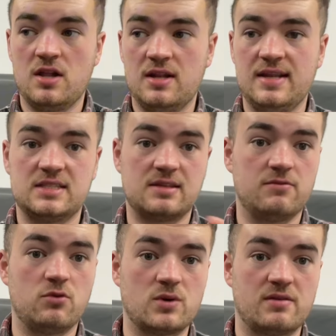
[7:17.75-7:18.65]
listing
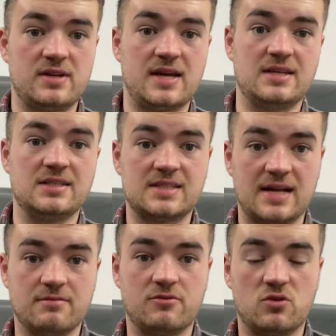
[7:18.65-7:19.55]
4 every day,
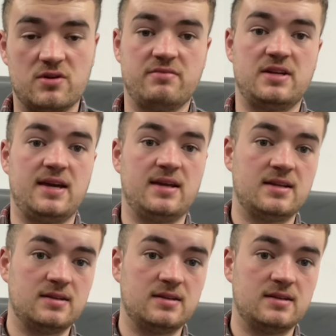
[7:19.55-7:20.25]
selling 4 every day.